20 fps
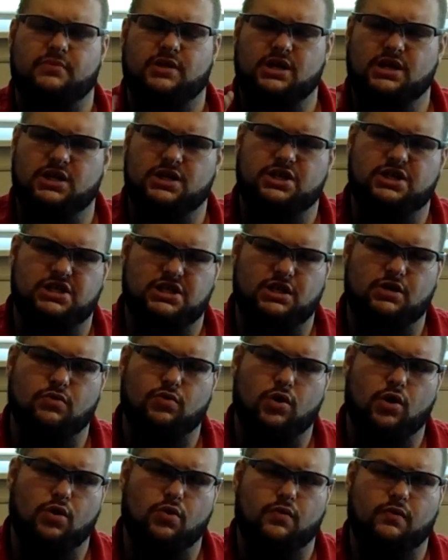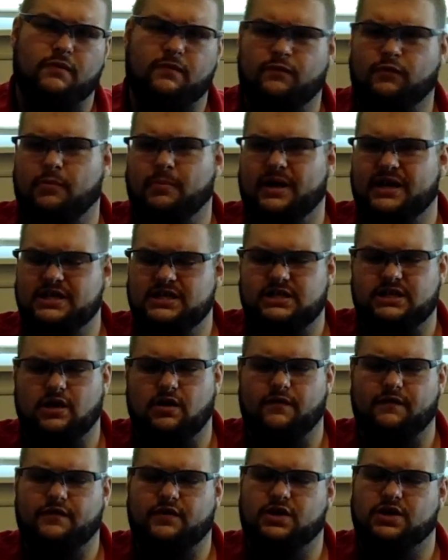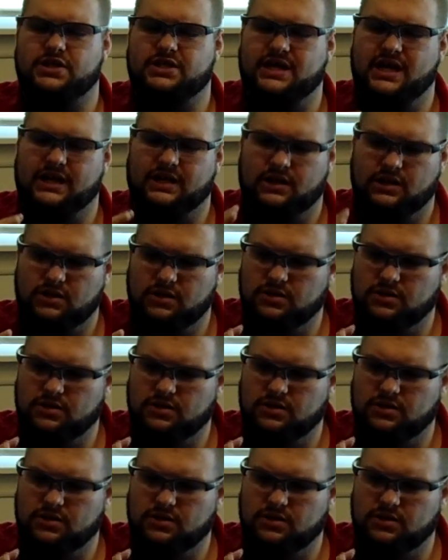in a 0 for myself, because I